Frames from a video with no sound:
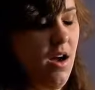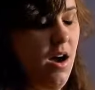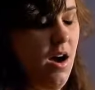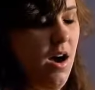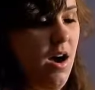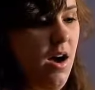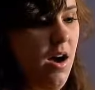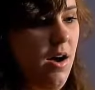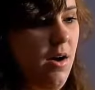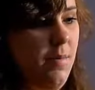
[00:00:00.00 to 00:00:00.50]

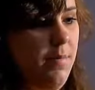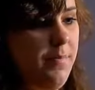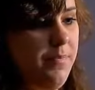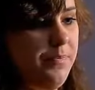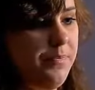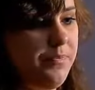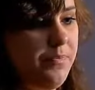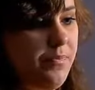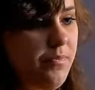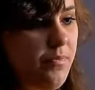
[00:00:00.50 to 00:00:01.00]
Um,
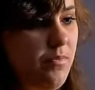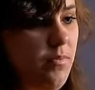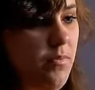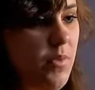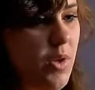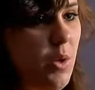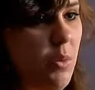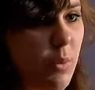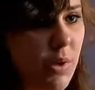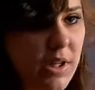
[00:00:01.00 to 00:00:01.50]
um,
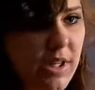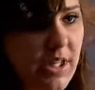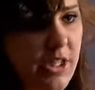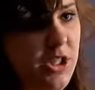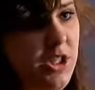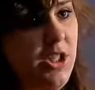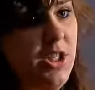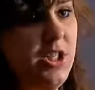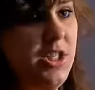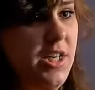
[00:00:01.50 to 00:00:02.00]

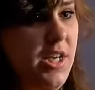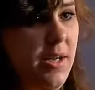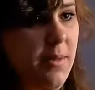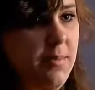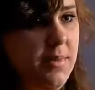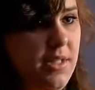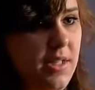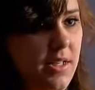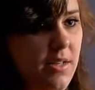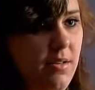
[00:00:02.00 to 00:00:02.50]

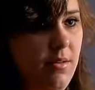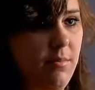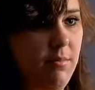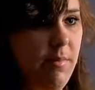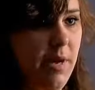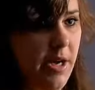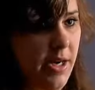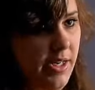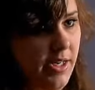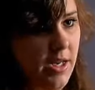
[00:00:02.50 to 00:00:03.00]
relationships and
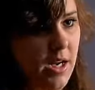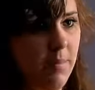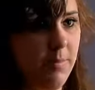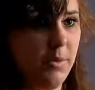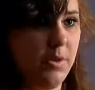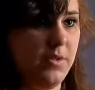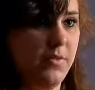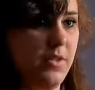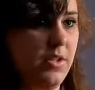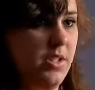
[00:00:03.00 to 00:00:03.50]
married
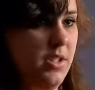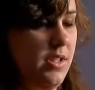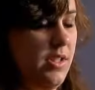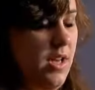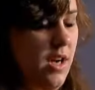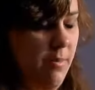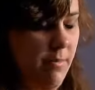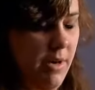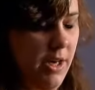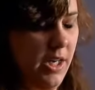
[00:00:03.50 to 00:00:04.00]
couples versus
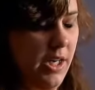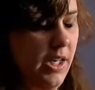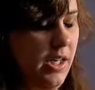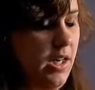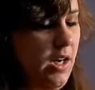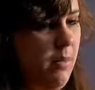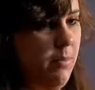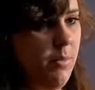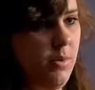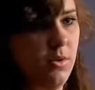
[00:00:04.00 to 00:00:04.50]
non married
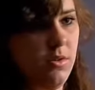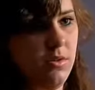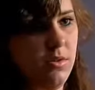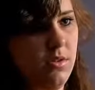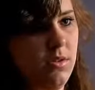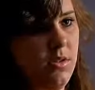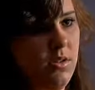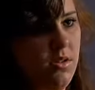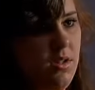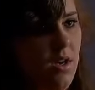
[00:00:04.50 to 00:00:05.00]

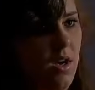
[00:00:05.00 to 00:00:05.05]
couples.